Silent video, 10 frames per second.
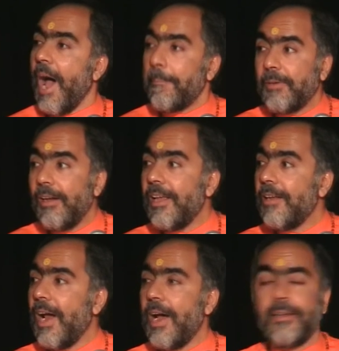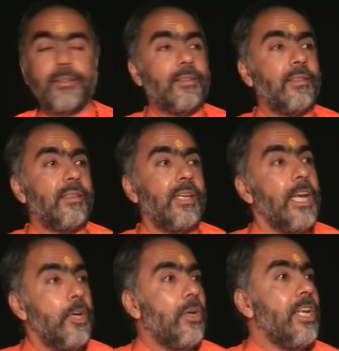up till Iran,
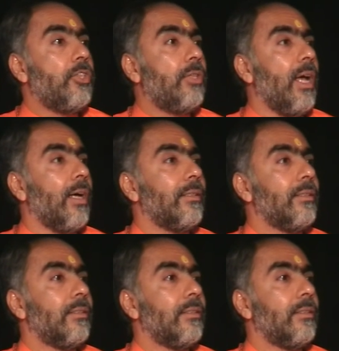Indonesia.